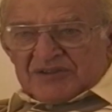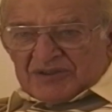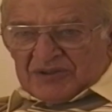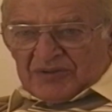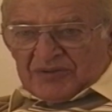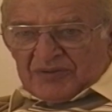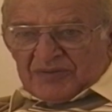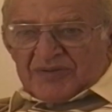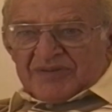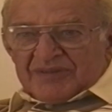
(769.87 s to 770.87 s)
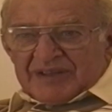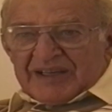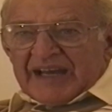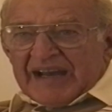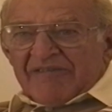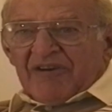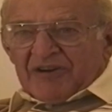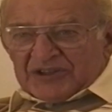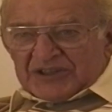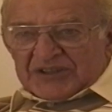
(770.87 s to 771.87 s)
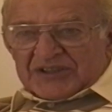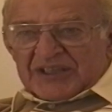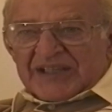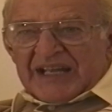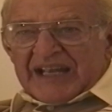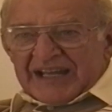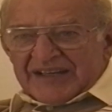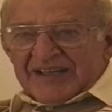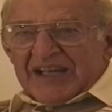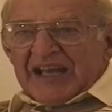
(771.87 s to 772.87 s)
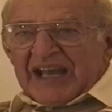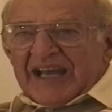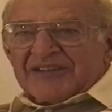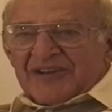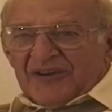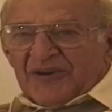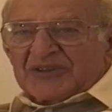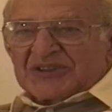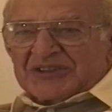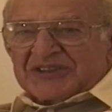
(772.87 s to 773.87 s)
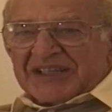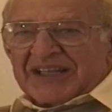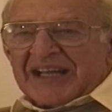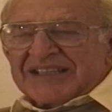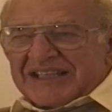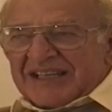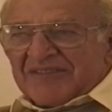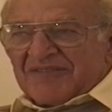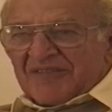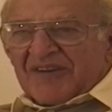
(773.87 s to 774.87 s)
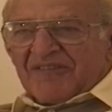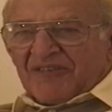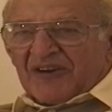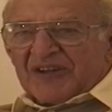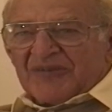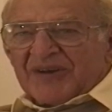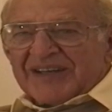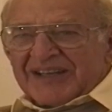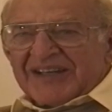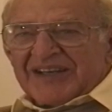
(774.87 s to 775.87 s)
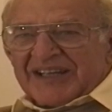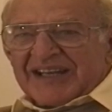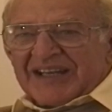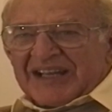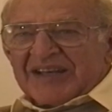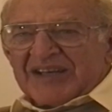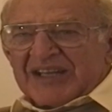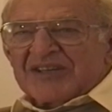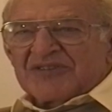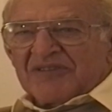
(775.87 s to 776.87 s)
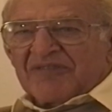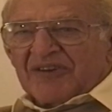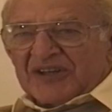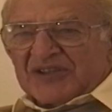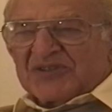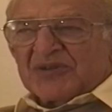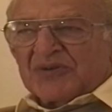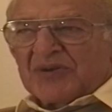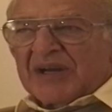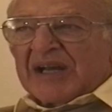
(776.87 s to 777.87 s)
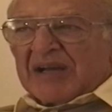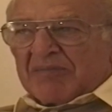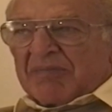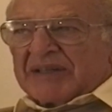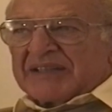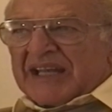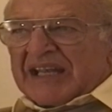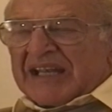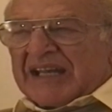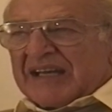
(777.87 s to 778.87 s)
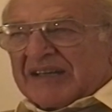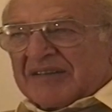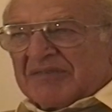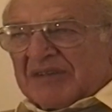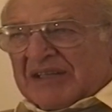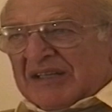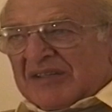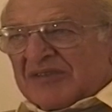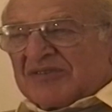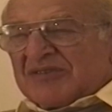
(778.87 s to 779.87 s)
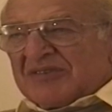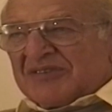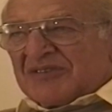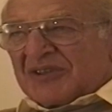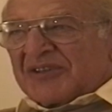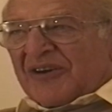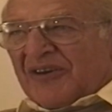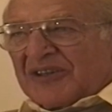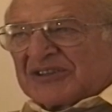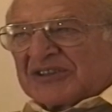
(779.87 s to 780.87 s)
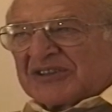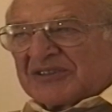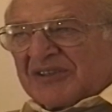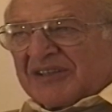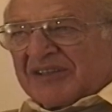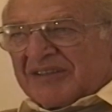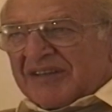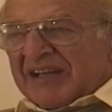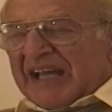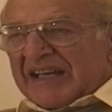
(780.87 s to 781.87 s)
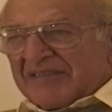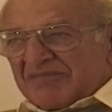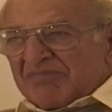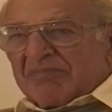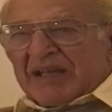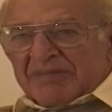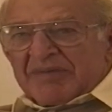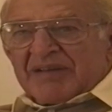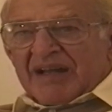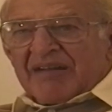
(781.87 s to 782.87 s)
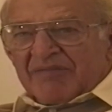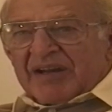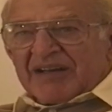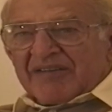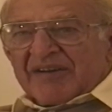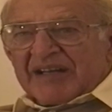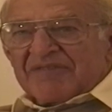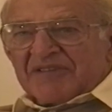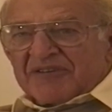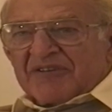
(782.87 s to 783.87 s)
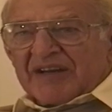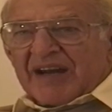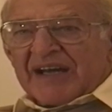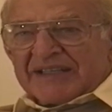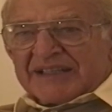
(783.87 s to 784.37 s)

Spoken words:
to have horses, and they had their horses in 1941 and into 42, but they took their horses and made them a regular infantry line